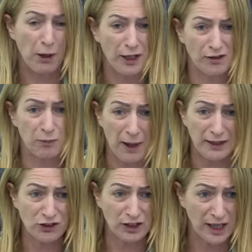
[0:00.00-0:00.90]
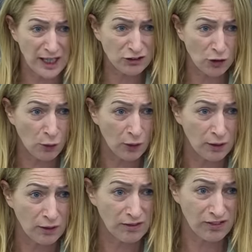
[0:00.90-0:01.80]
by expanding NATO.
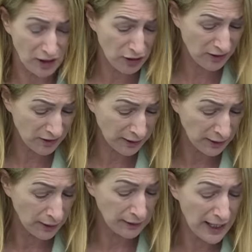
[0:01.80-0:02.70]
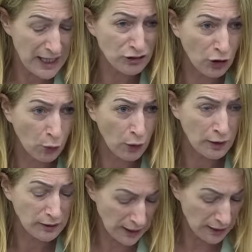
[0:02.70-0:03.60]
Seriously, NATO,
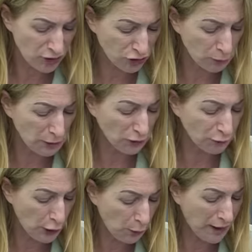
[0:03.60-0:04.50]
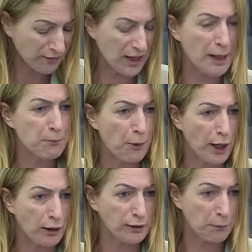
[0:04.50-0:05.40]
the instrument of US
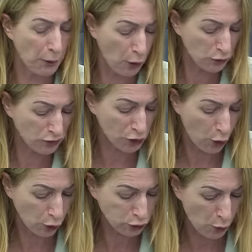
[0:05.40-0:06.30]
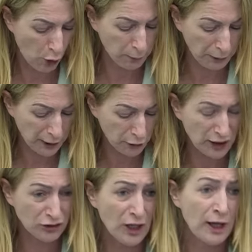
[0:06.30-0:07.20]
empire in the post-Cold War
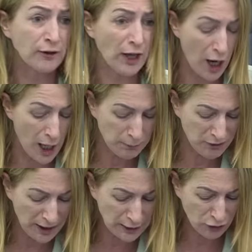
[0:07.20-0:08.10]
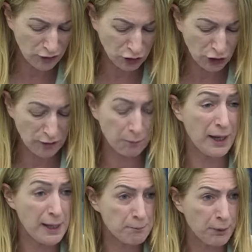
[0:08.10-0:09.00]
period, the arms industry's
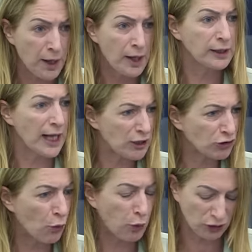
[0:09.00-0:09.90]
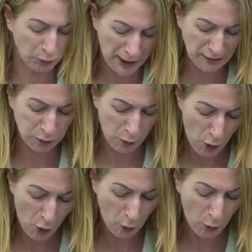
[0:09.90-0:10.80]
pimp, NATO, which makes
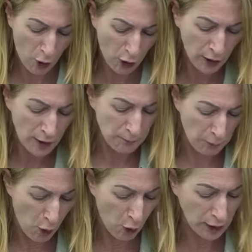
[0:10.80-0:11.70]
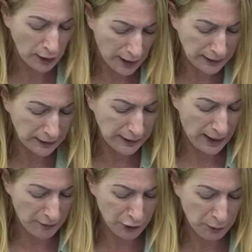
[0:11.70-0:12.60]
war more likely
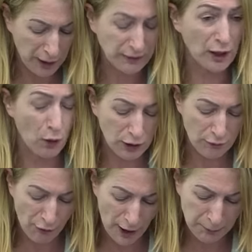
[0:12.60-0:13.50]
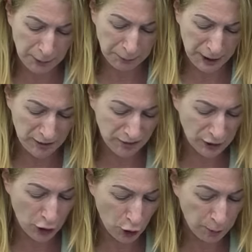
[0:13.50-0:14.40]
everywhere. The only viable peace
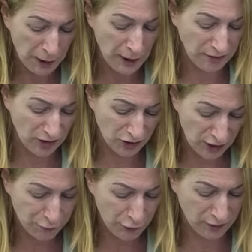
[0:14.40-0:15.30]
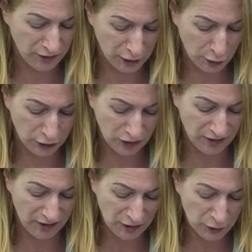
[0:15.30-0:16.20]
in Europe is a different security
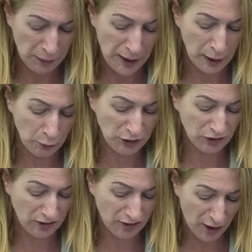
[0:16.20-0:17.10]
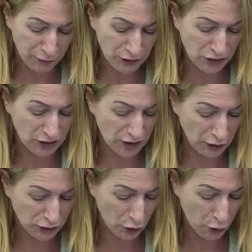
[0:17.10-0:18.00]
setup in which the sovereignty,
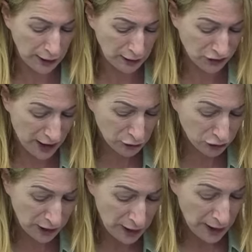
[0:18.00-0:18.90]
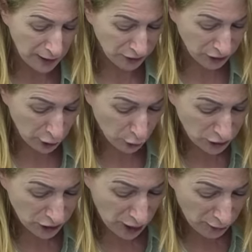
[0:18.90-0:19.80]
territorial integrity and
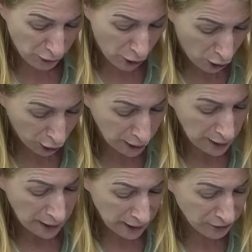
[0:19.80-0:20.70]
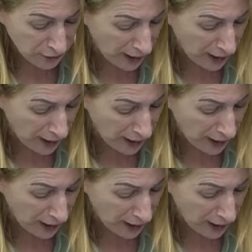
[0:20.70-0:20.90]
security of all is